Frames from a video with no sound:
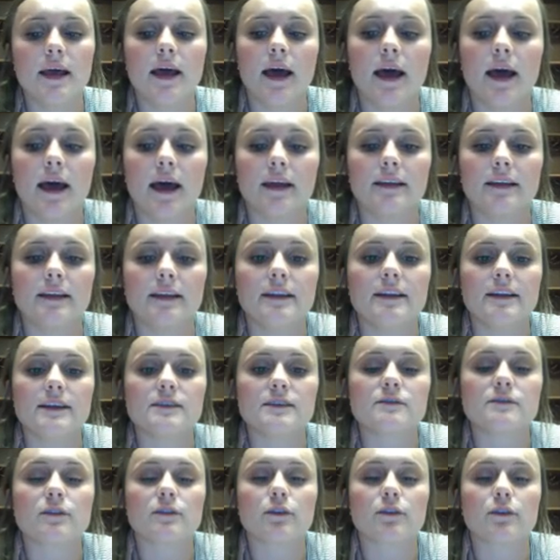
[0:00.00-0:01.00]
I did
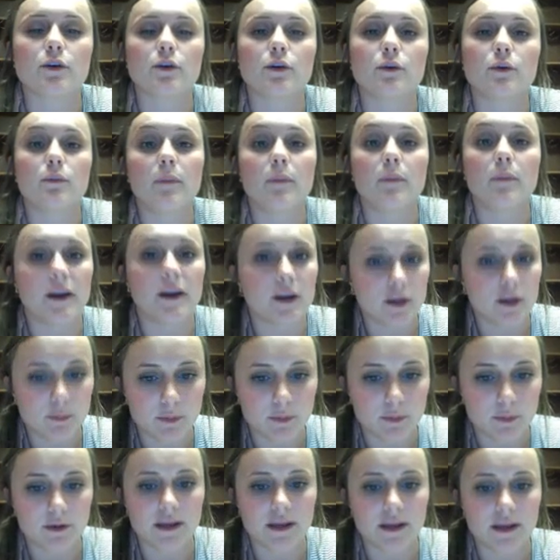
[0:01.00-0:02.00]
this through parent
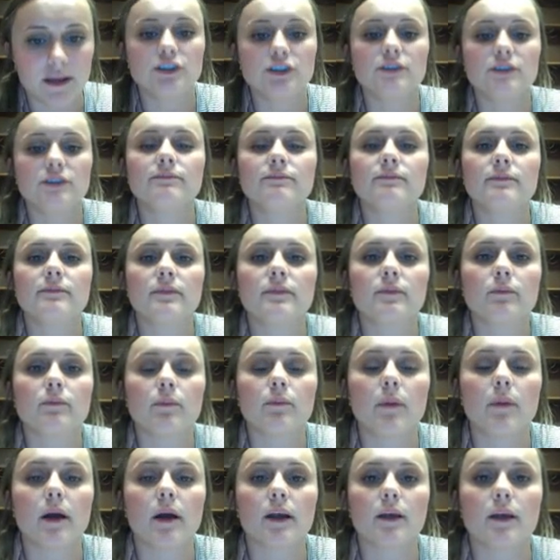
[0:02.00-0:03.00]
communication
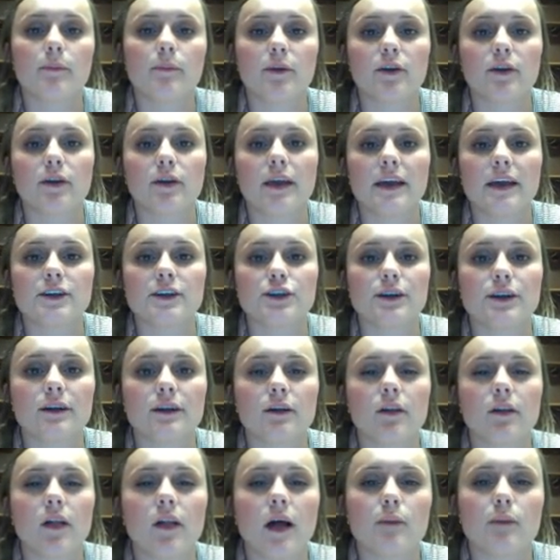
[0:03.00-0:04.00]
and
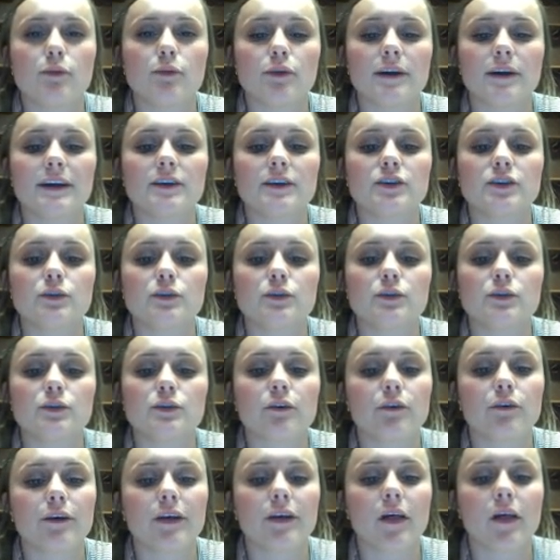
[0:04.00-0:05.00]
collaboration with
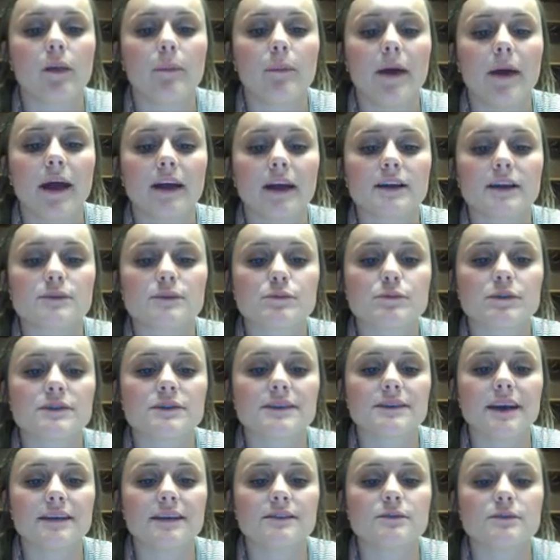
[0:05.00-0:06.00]
curriculum experts
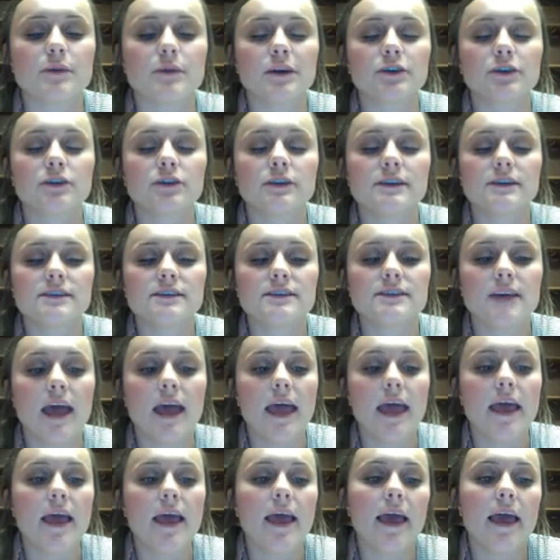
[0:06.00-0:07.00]
and specialists,
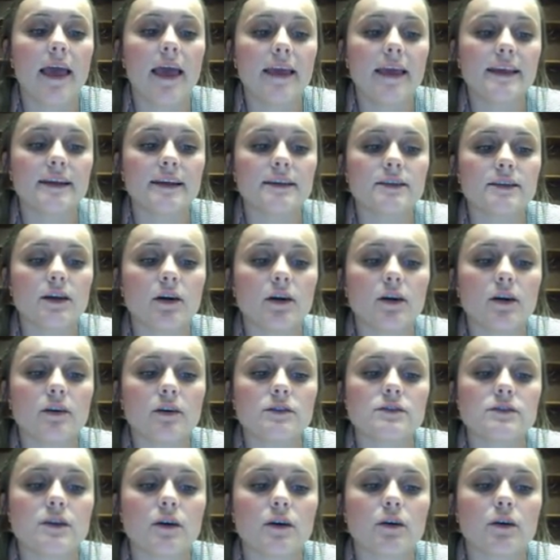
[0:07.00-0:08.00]
and
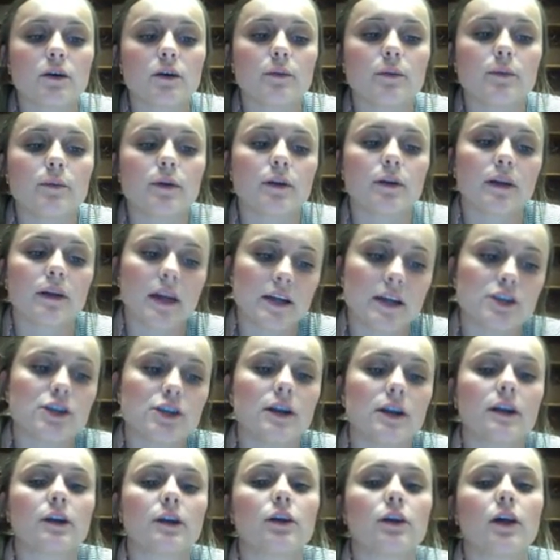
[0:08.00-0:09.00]
also communication
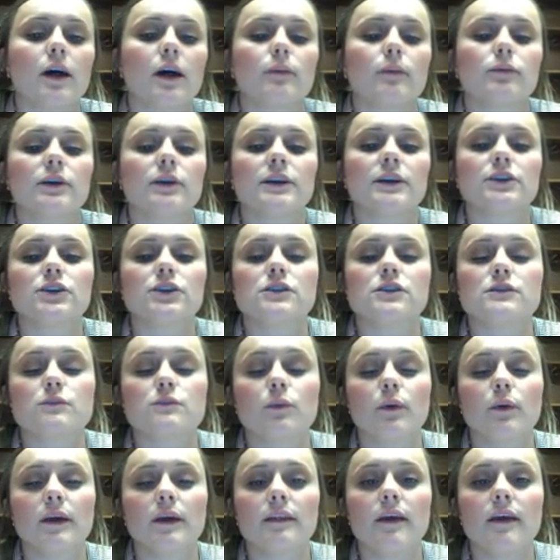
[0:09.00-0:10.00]
and collaborations
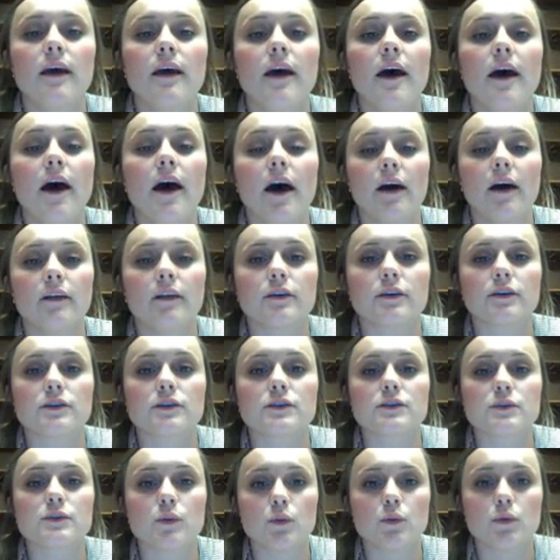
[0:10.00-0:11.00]
with other
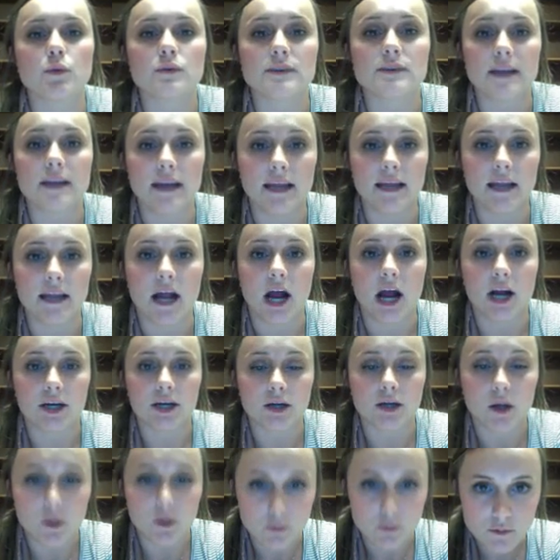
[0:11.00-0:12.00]
schools in
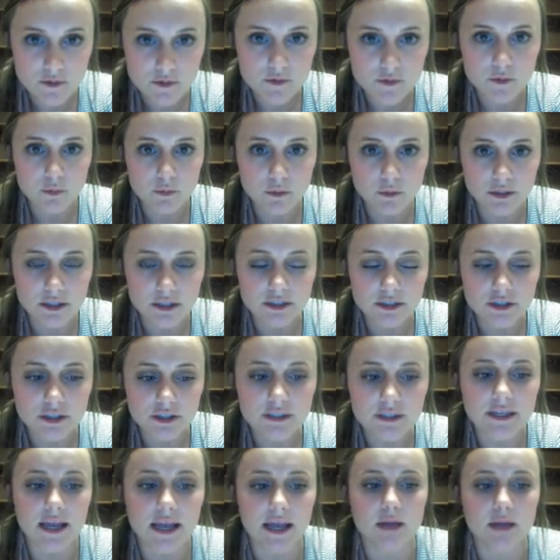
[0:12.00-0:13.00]
our own school
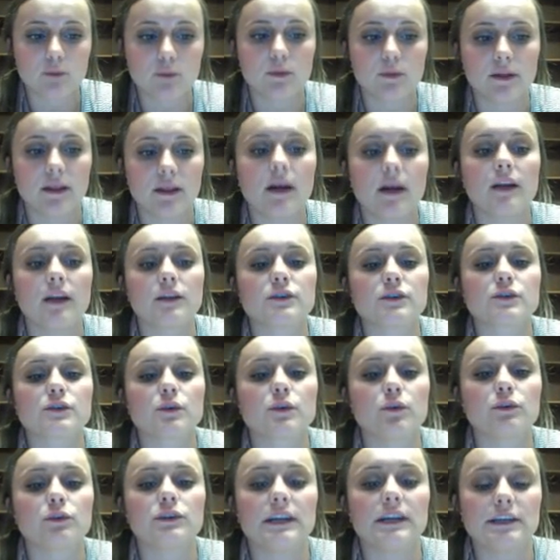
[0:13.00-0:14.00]
district and with other
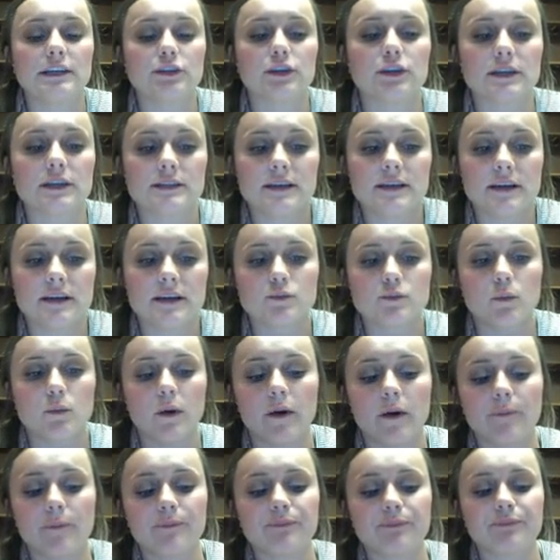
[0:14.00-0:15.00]
school districts as
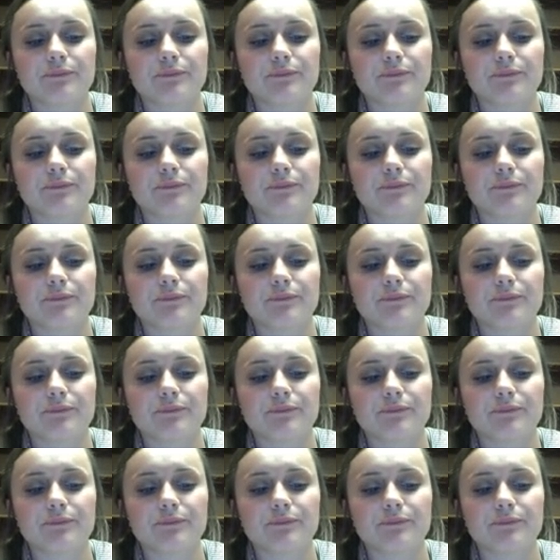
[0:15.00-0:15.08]
well.